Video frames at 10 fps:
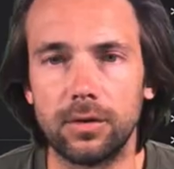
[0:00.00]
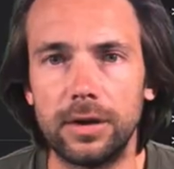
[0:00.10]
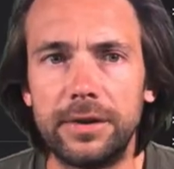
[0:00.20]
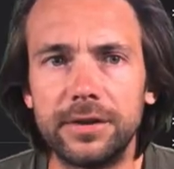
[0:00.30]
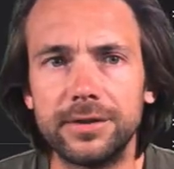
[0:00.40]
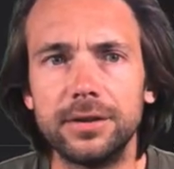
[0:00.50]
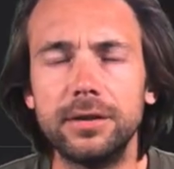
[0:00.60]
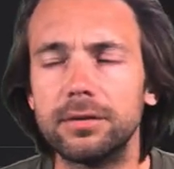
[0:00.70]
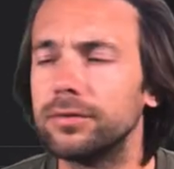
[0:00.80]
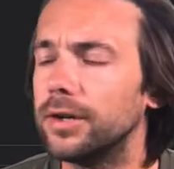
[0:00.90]
In this
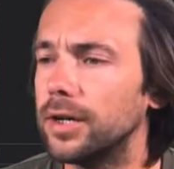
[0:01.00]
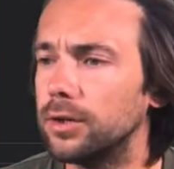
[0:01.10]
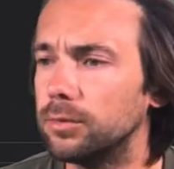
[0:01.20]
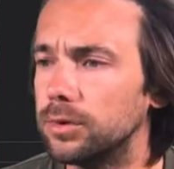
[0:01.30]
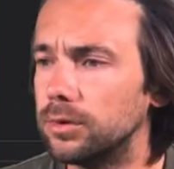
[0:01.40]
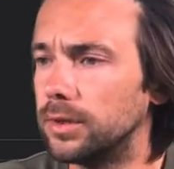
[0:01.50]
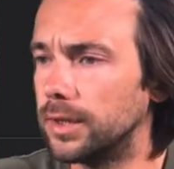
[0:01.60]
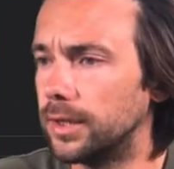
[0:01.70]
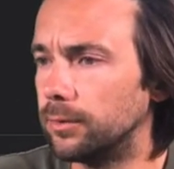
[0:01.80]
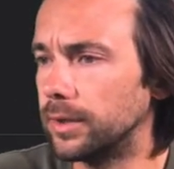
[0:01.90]
deliver
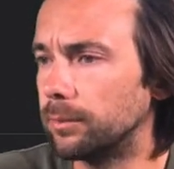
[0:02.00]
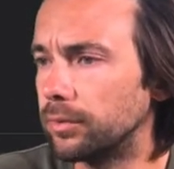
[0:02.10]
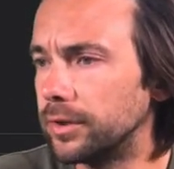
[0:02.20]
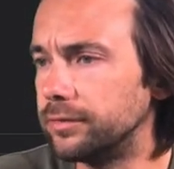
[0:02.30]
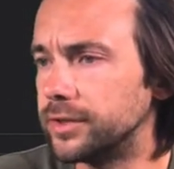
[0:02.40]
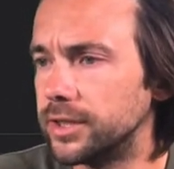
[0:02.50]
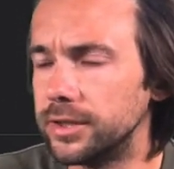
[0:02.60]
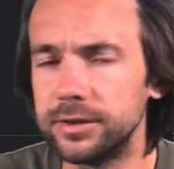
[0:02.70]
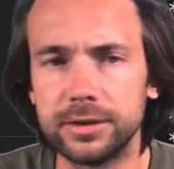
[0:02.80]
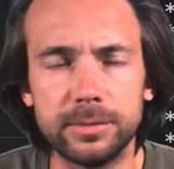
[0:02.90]
file, we can pre-fill
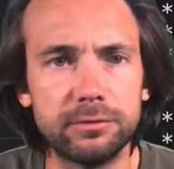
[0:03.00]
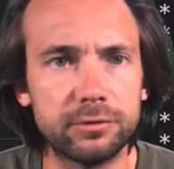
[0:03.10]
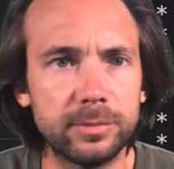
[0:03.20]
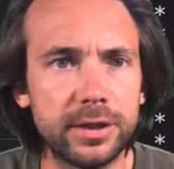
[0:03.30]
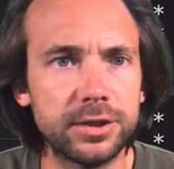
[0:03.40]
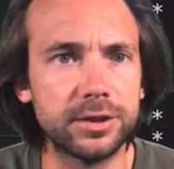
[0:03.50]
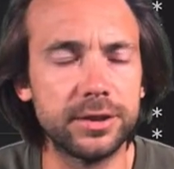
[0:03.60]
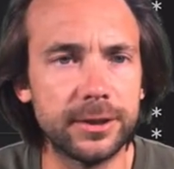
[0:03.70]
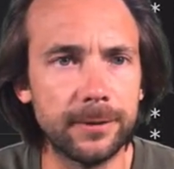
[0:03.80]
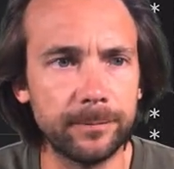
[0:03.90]
in some information
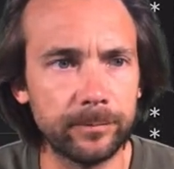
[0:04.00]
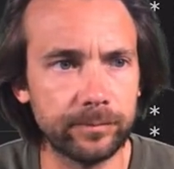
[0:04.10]
here.